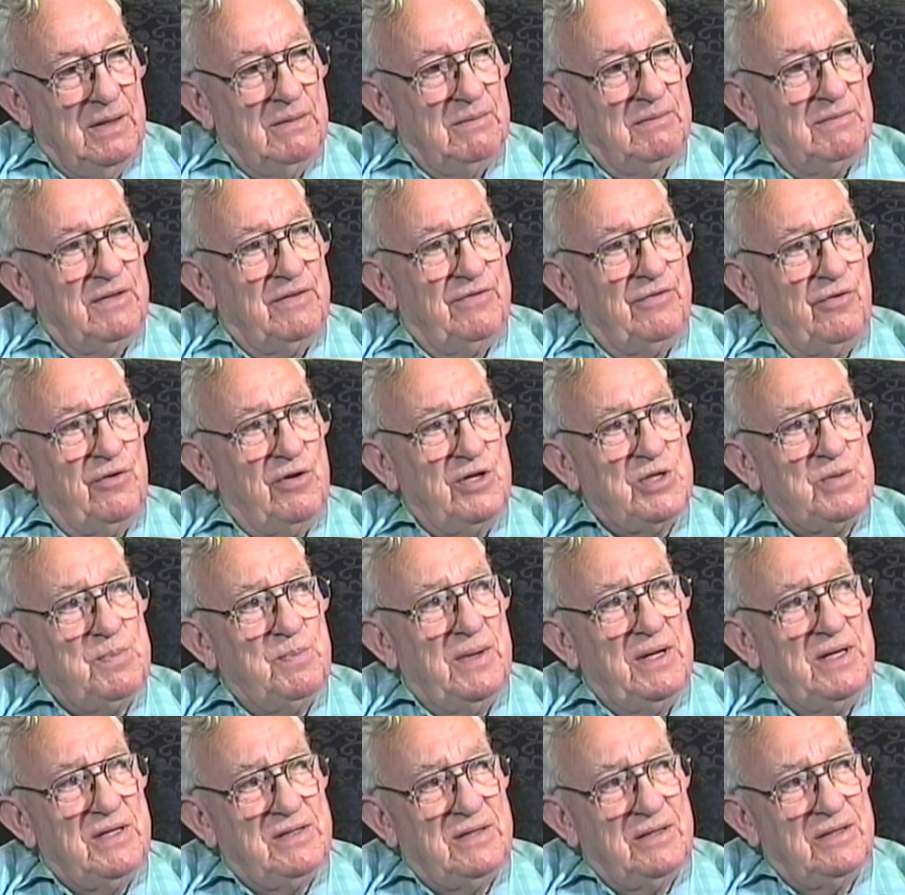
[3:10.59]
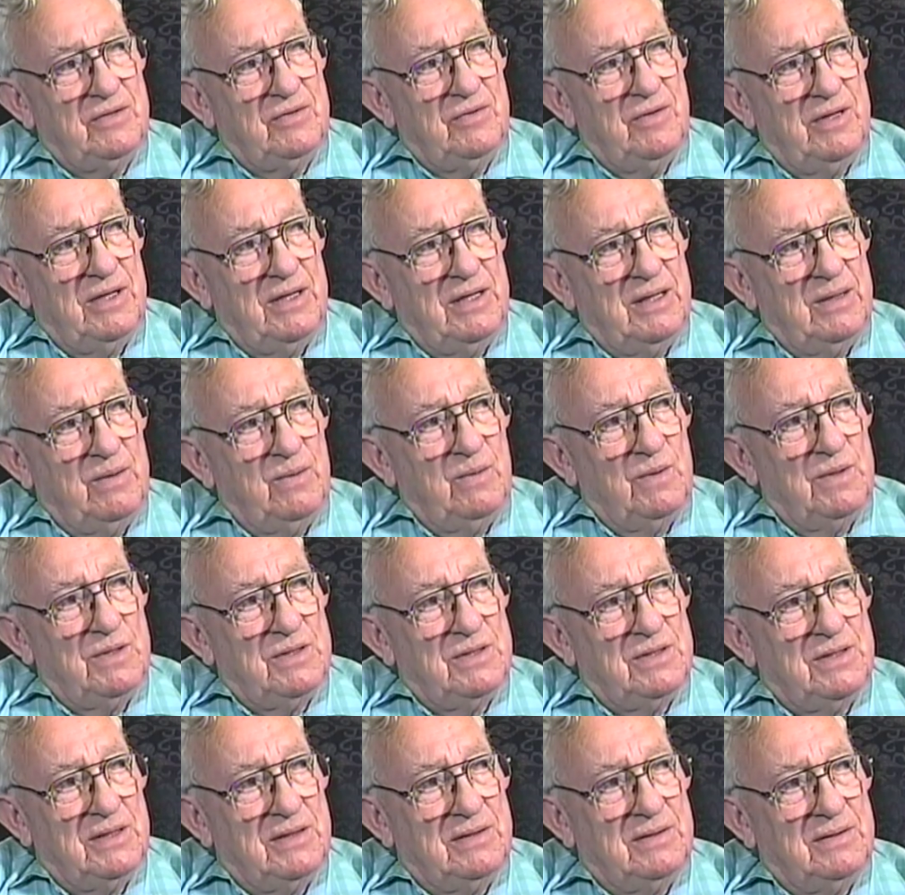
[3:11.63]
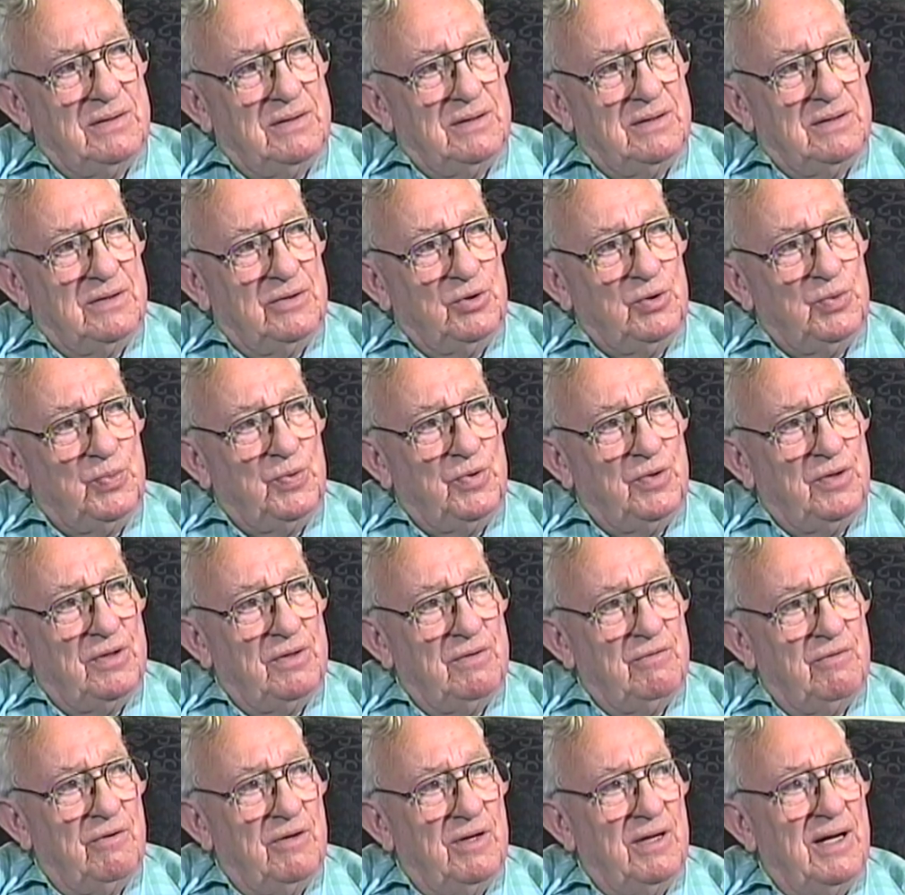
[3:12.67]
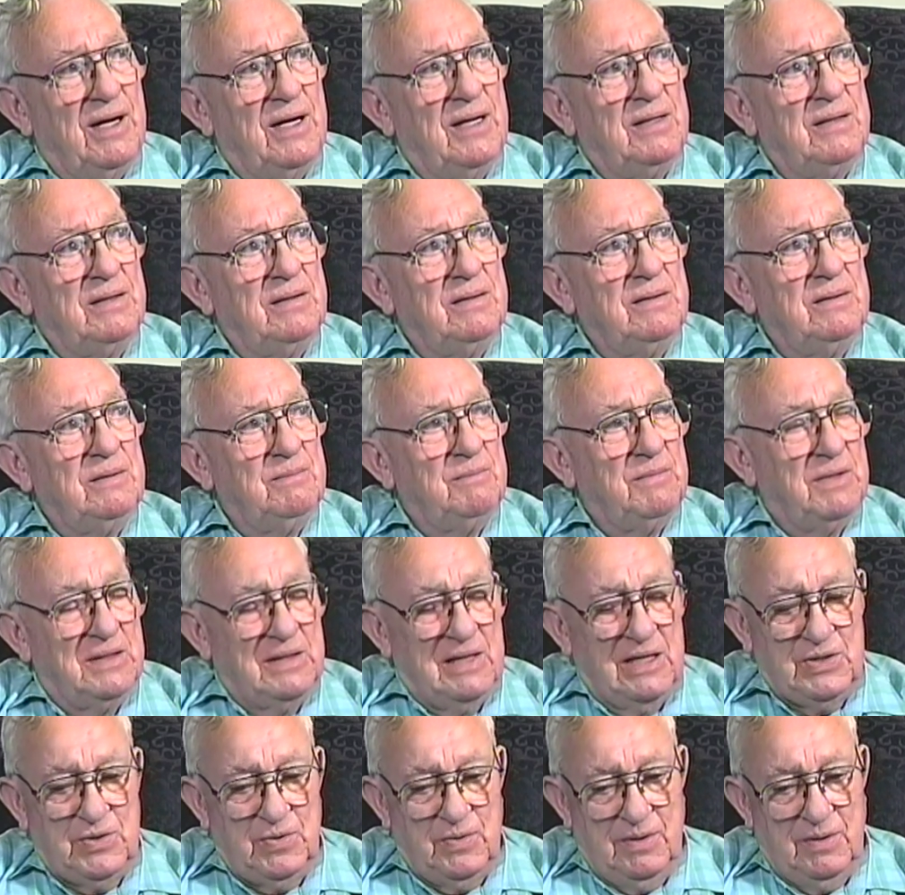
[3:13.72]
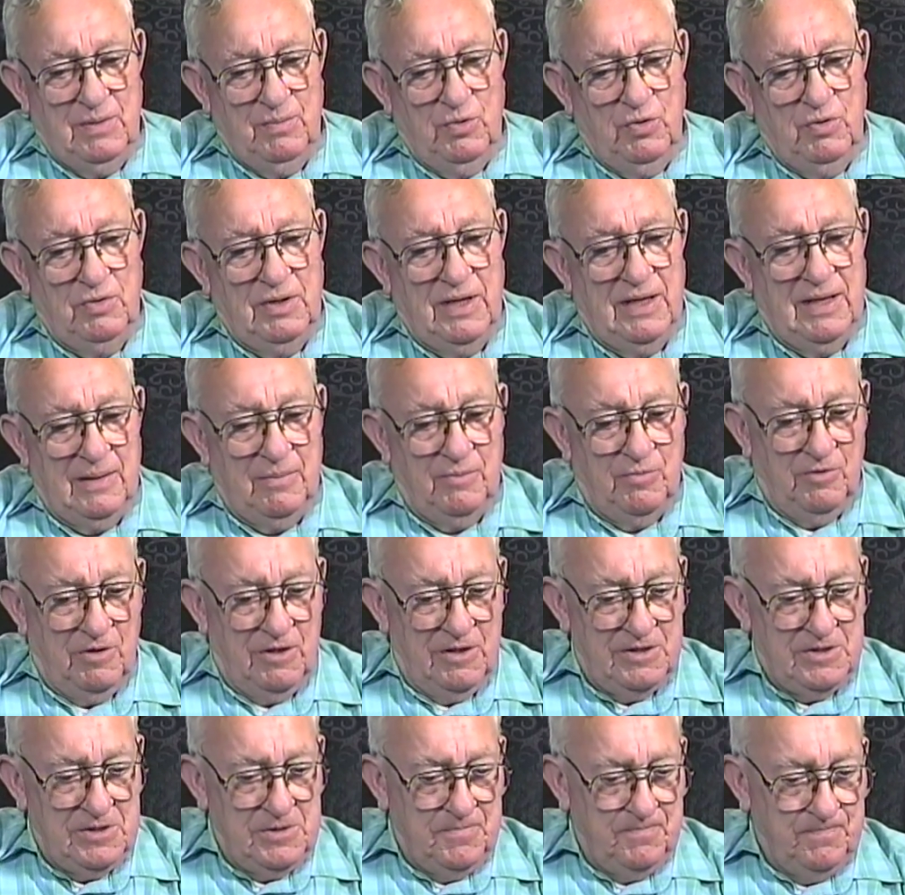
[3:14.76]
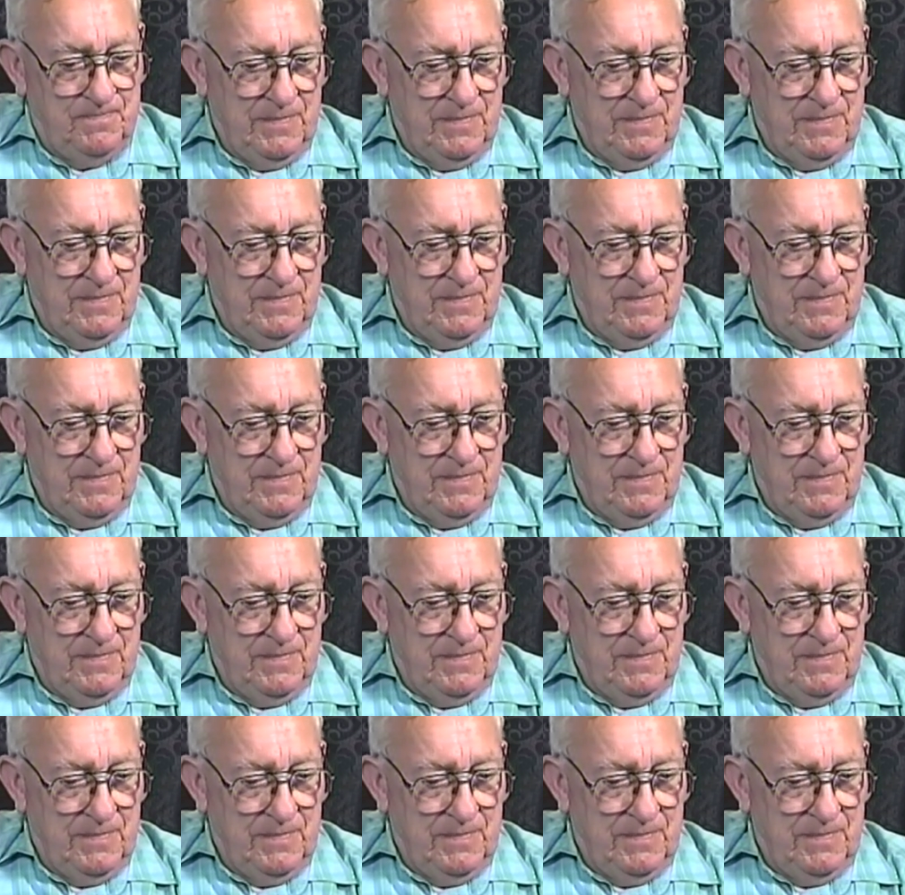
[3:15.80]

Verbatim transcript: My first basic training was at uh, Newport, Rhode Island. Uh, that's where boot camp was.